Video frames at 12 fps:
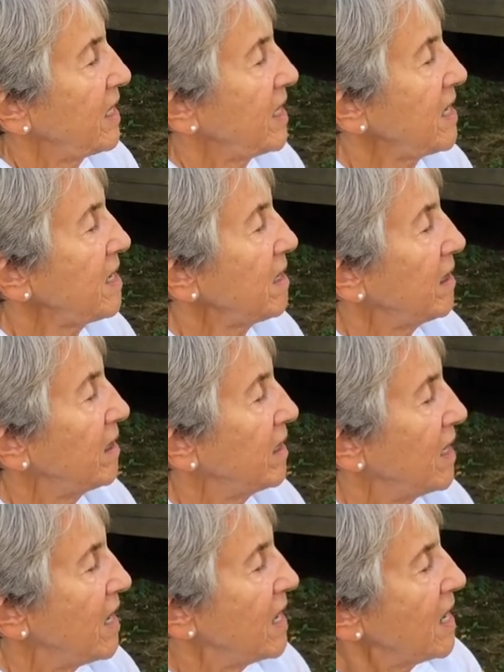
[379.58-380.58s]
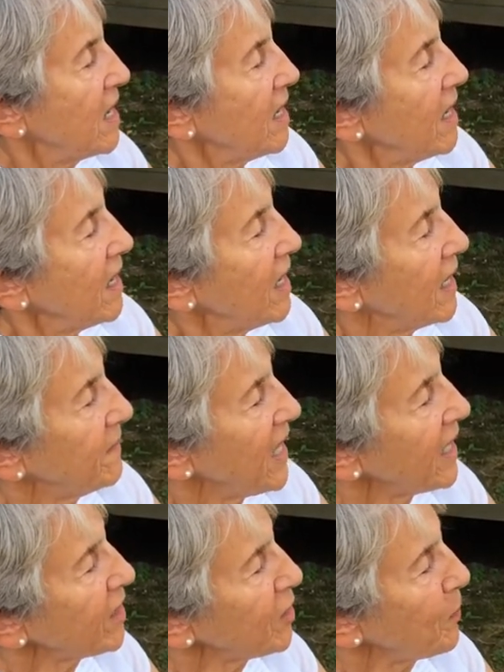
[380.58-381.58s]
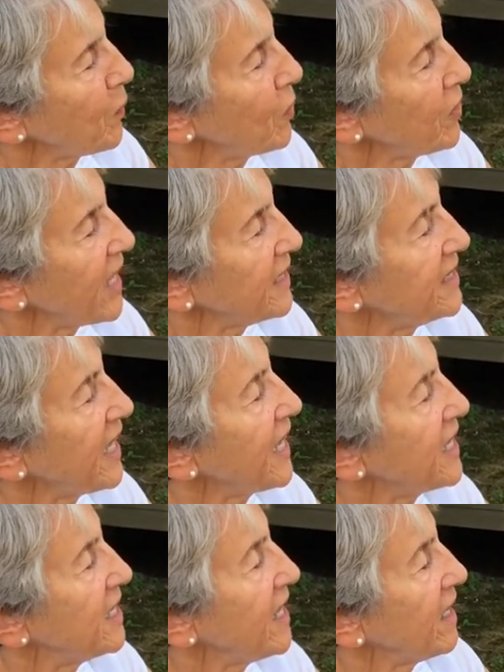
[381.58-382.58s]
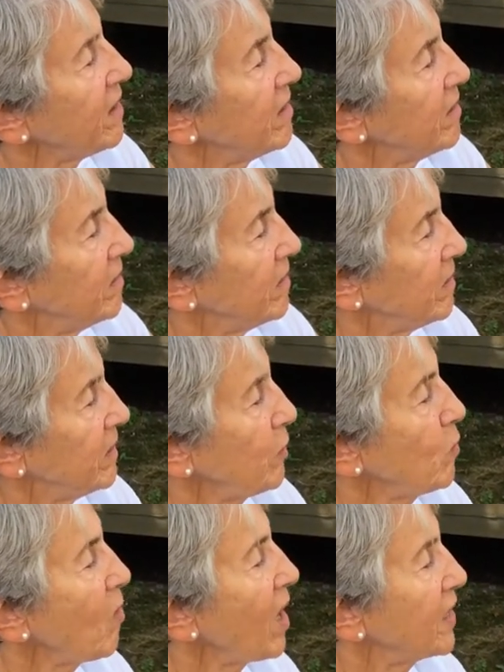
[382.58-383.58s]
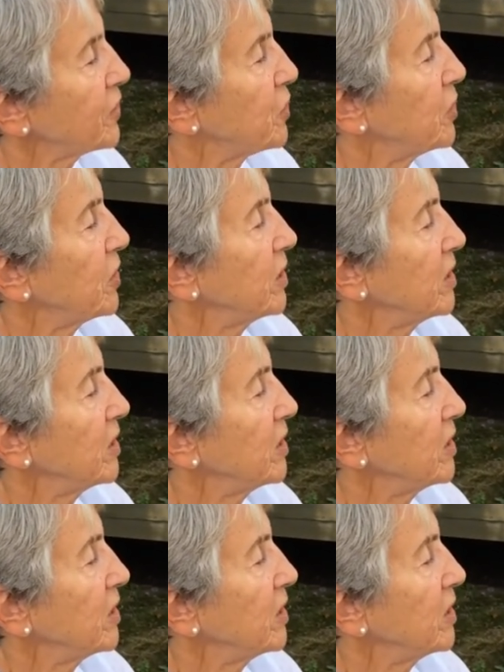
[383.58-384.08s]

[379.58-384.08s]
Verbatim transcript: Okay. I'm not going to pull that tight yet. You watch.